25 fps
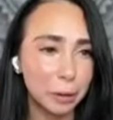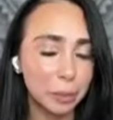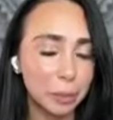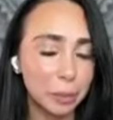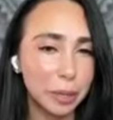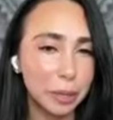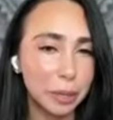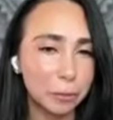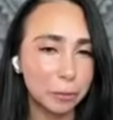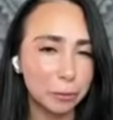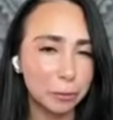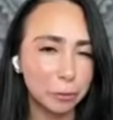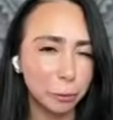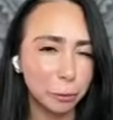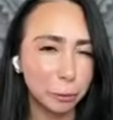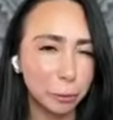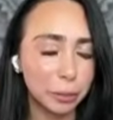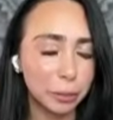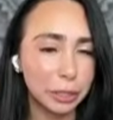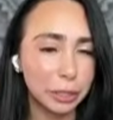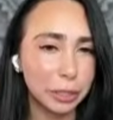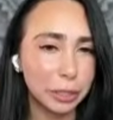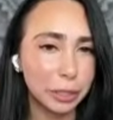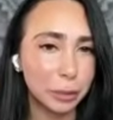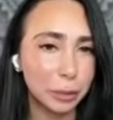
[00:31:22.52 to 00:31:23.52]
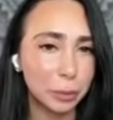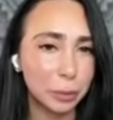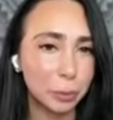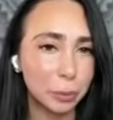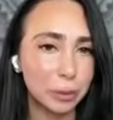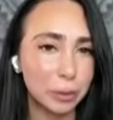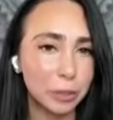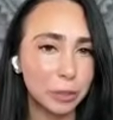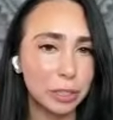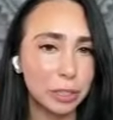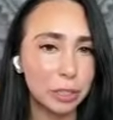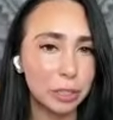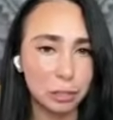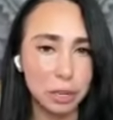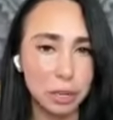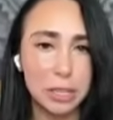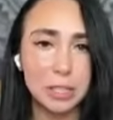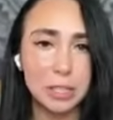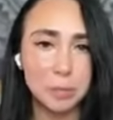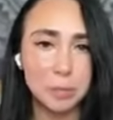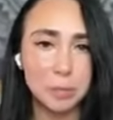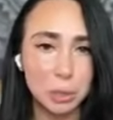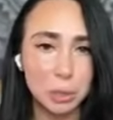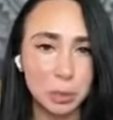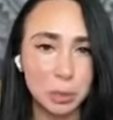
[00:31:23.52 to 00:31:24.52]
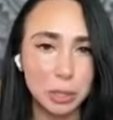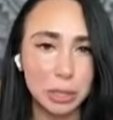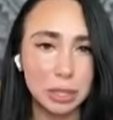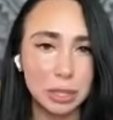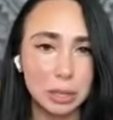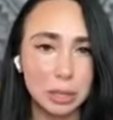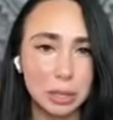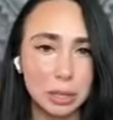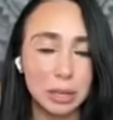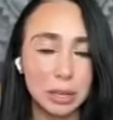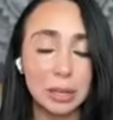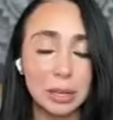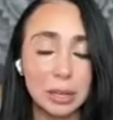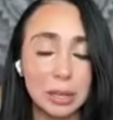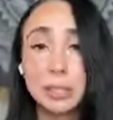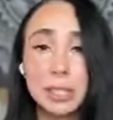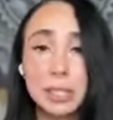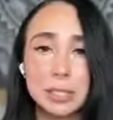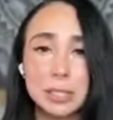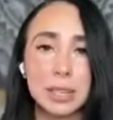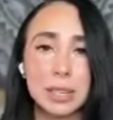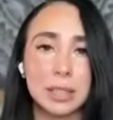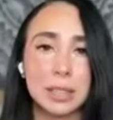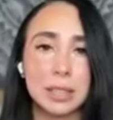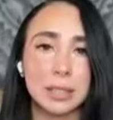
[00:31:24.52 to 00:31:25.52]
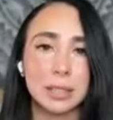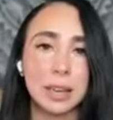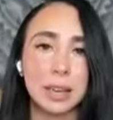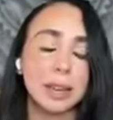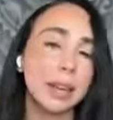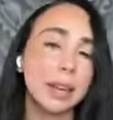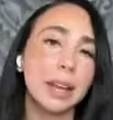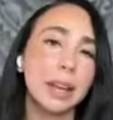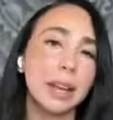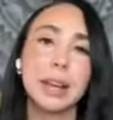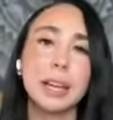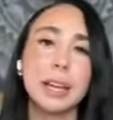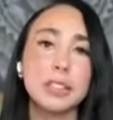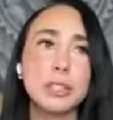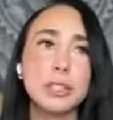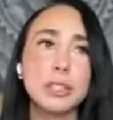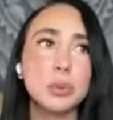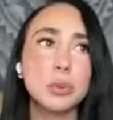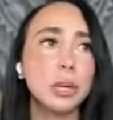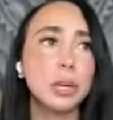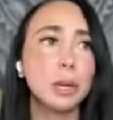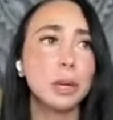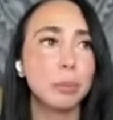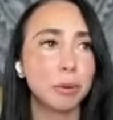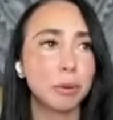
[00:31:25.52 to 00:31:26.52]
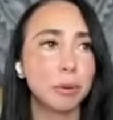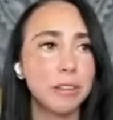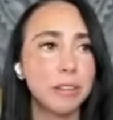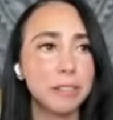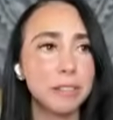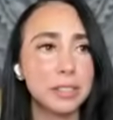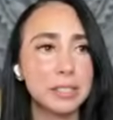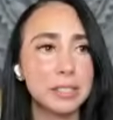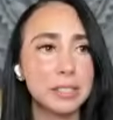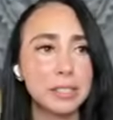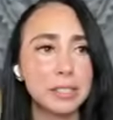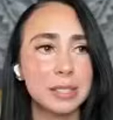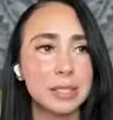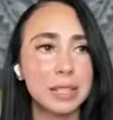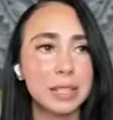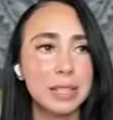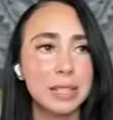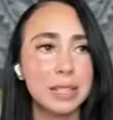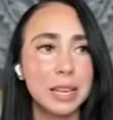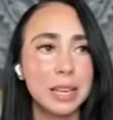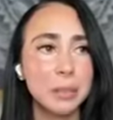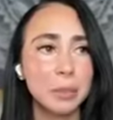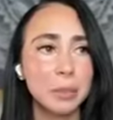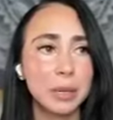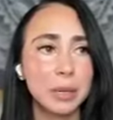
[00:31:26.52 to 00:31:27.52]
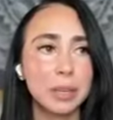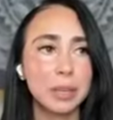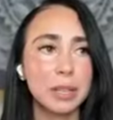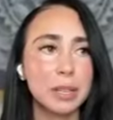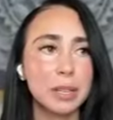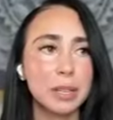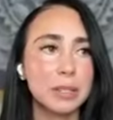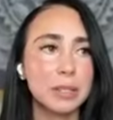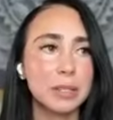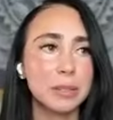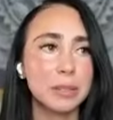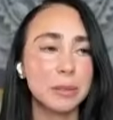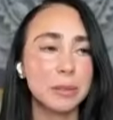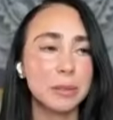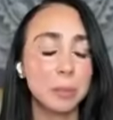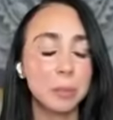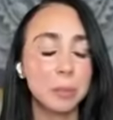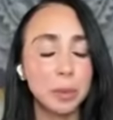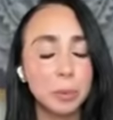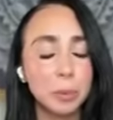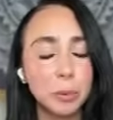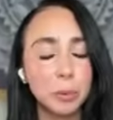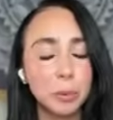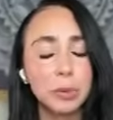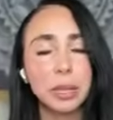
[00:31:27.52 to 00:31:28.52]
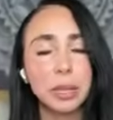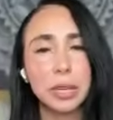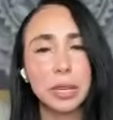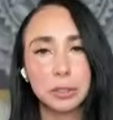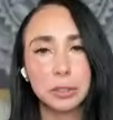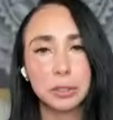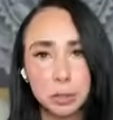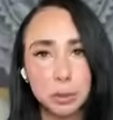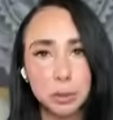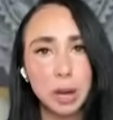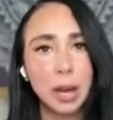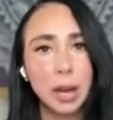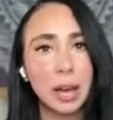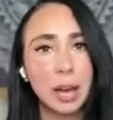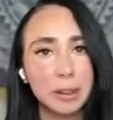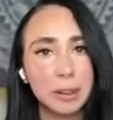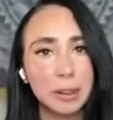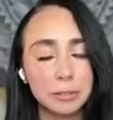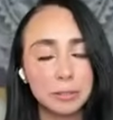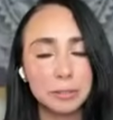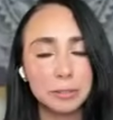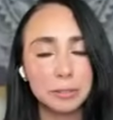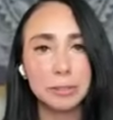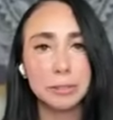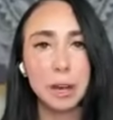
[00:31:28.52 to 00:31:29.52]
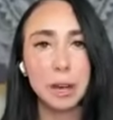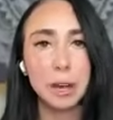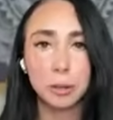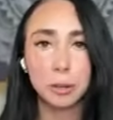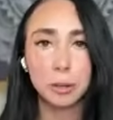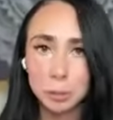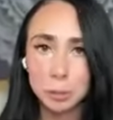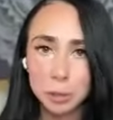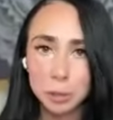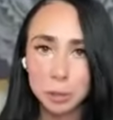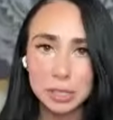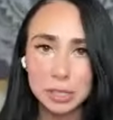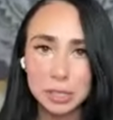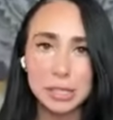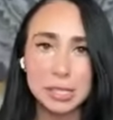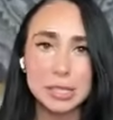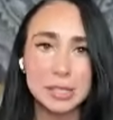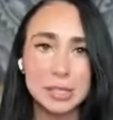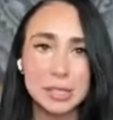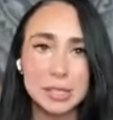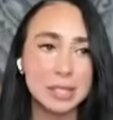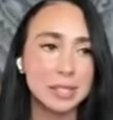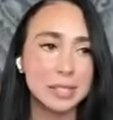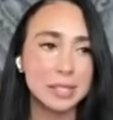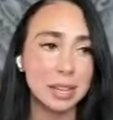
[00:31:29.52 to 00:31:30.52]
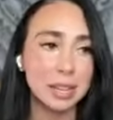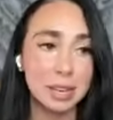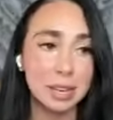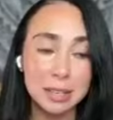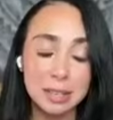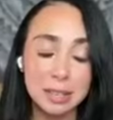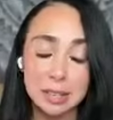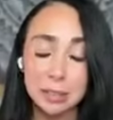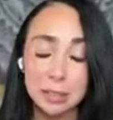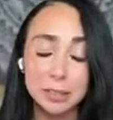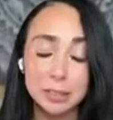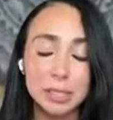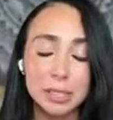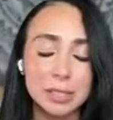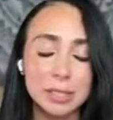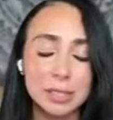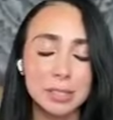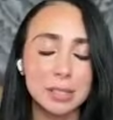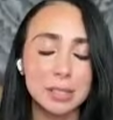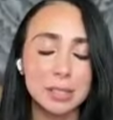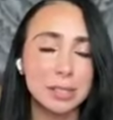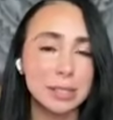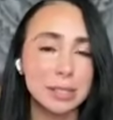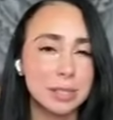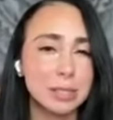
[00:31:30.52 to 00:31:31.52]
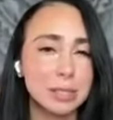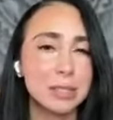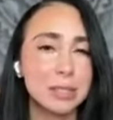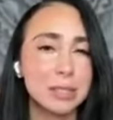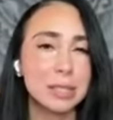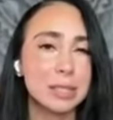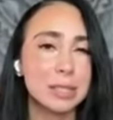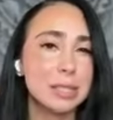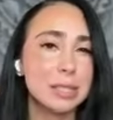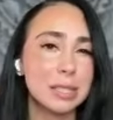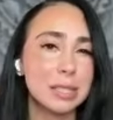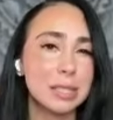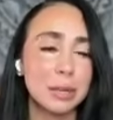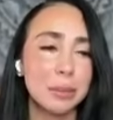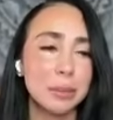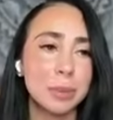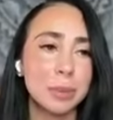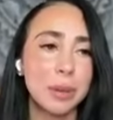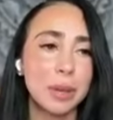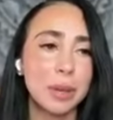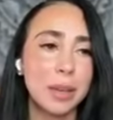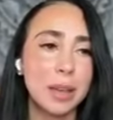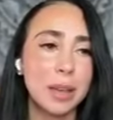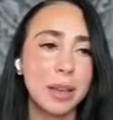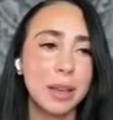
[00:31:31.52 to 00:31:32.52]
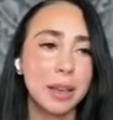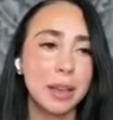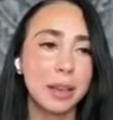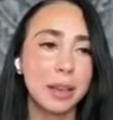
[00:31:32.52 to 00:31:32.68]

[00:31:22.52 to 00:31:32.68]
betterment fully within transmuting an illness like that. And I just want to preface, because the people that do have autoimmune diseases, any illness that is this deep,